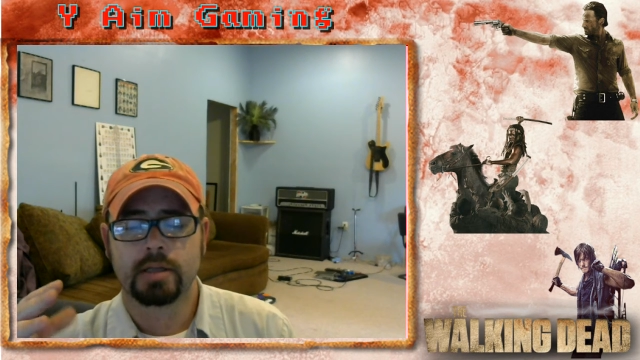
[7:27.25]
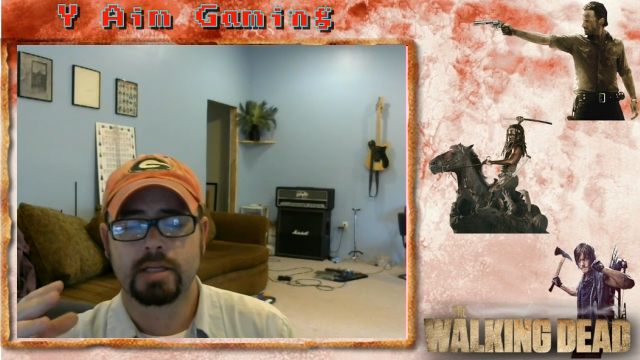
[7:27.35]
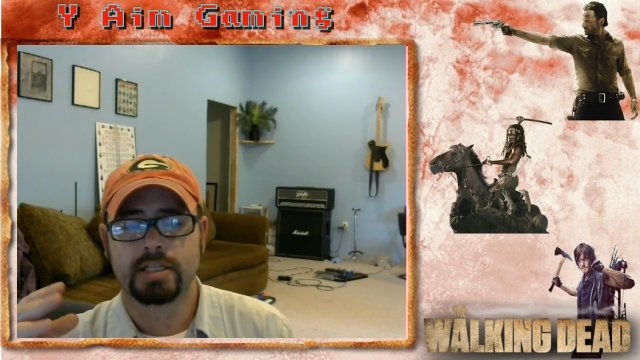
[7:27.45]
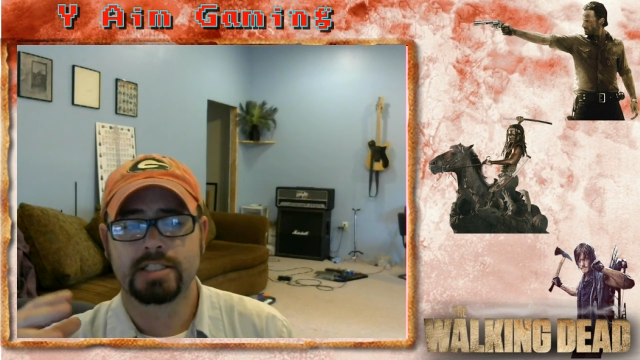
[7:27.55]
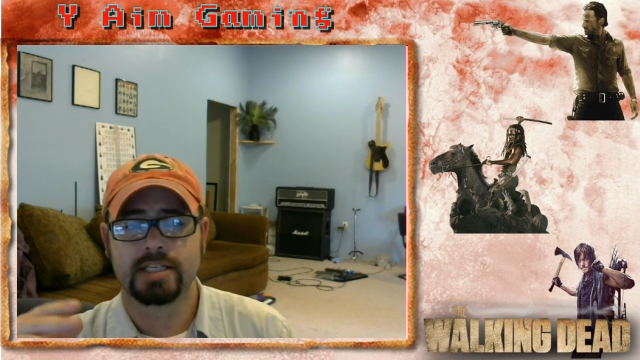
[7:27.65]

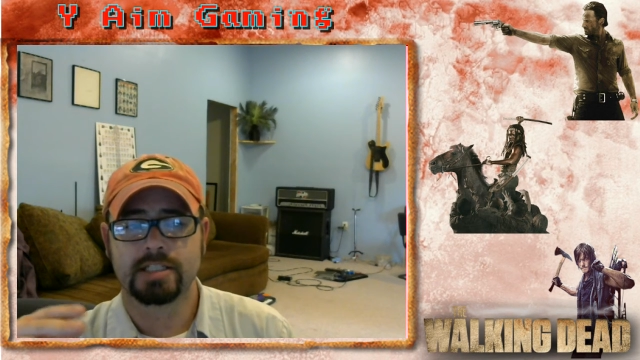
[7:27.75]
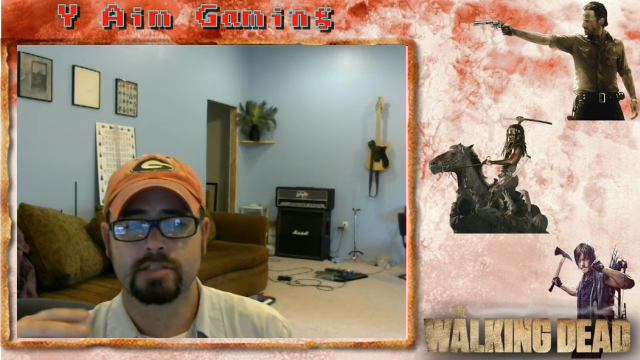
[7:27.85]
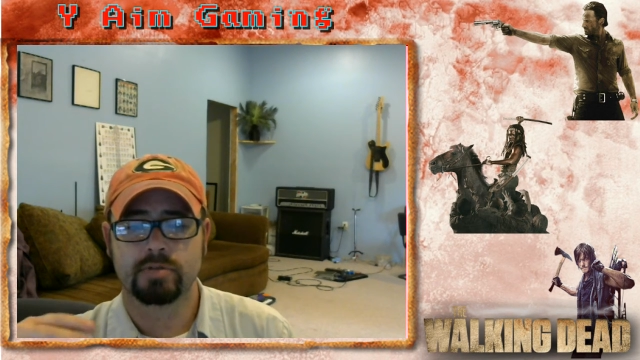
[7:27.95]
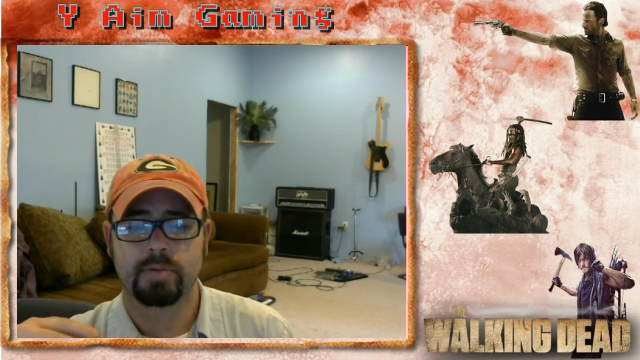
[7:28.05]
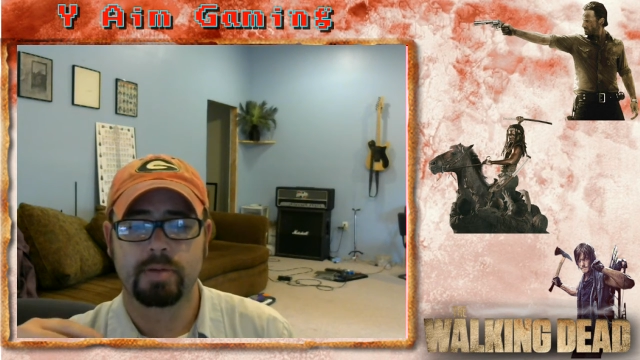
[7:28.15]
than she
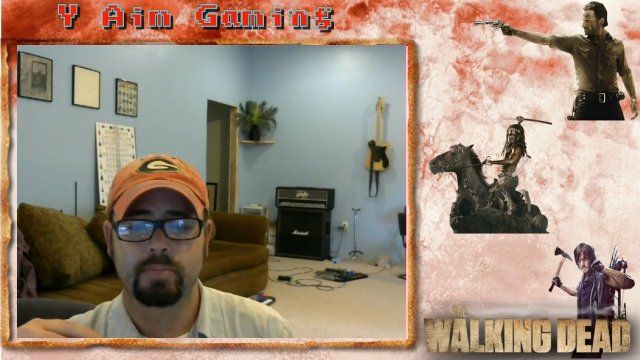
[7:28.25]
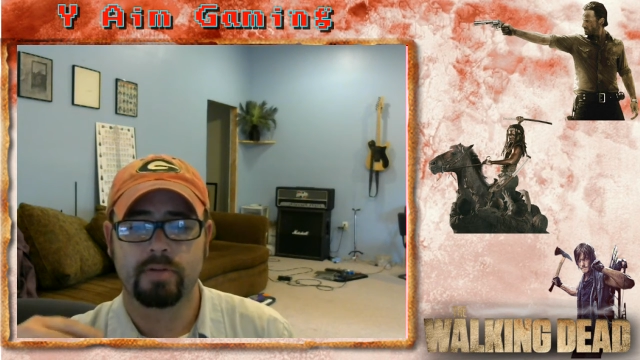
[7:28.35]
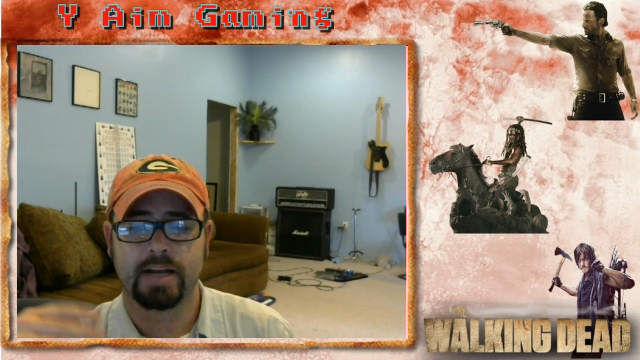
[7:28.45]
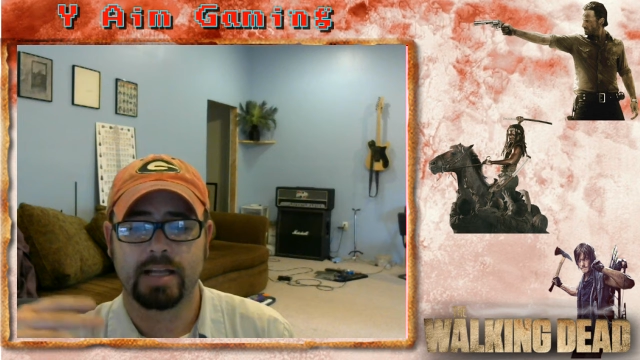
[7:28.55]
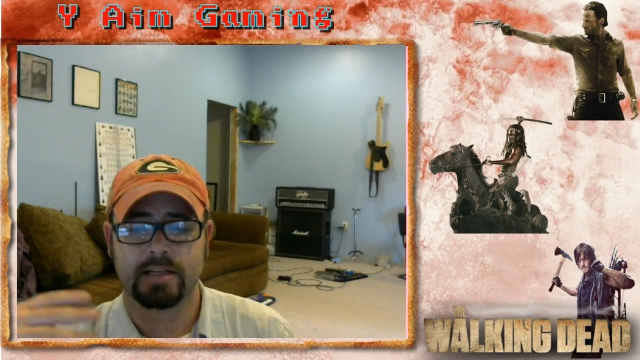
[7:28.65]
is with the
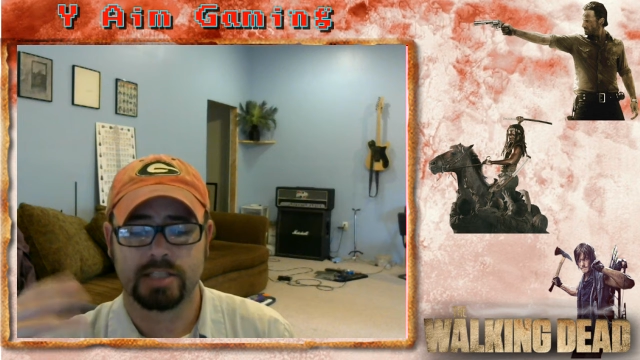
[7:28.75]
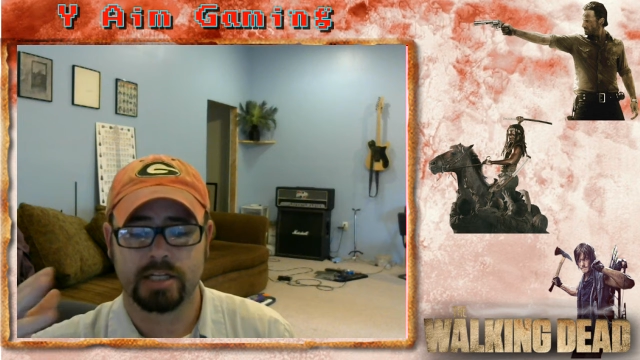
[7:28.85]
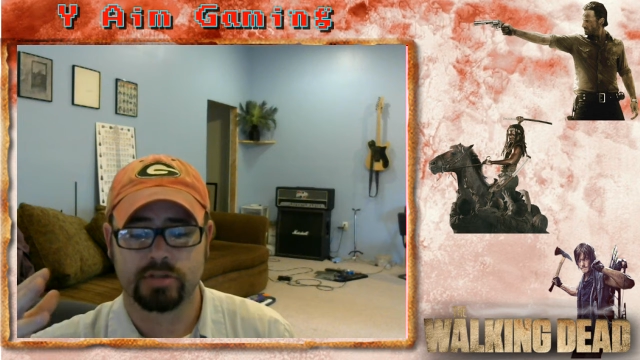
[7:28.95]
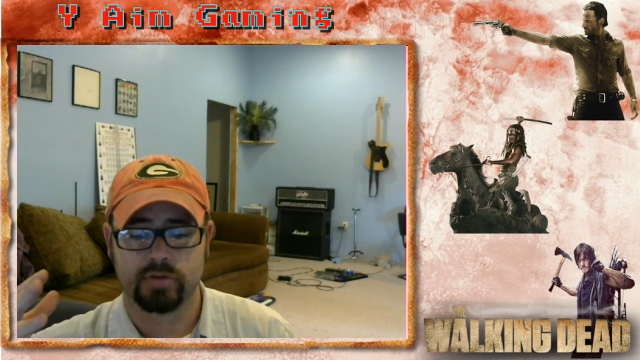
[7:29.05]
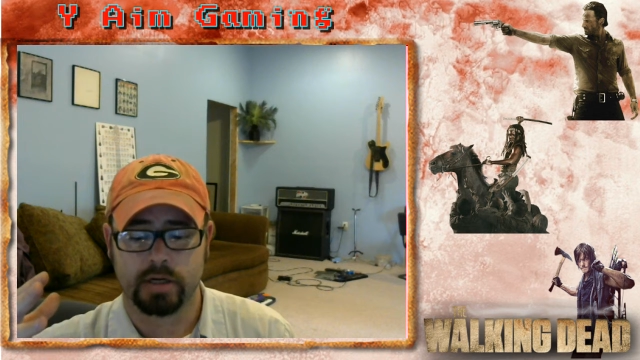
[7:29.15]
people of
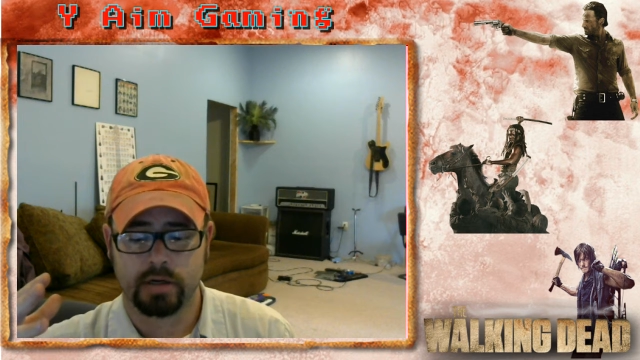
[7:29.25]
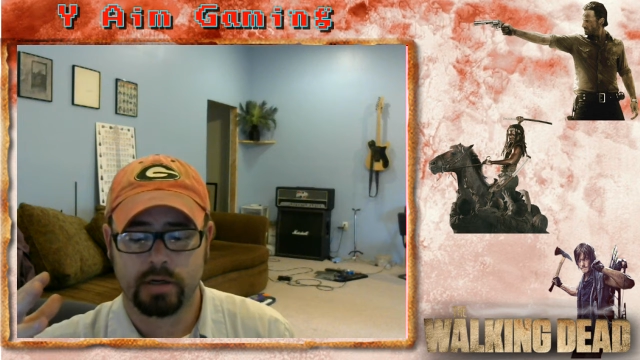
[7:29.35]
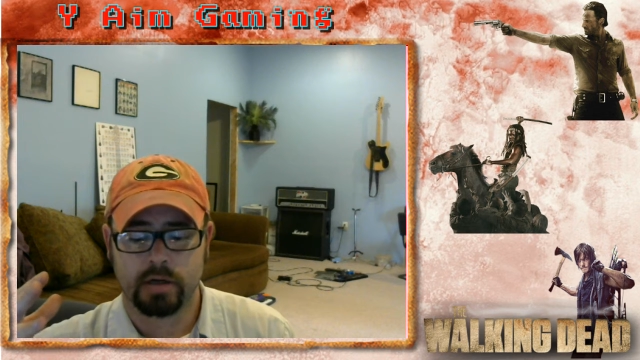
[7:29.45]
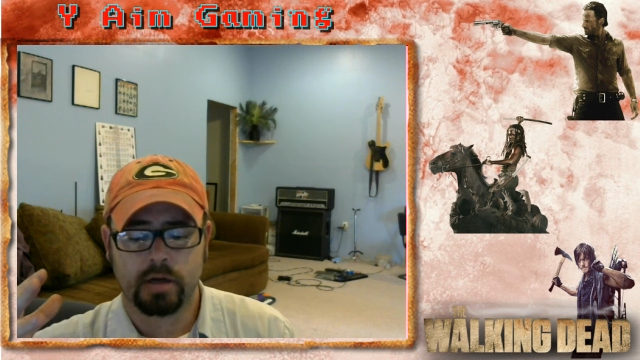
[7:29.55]
Alexandria.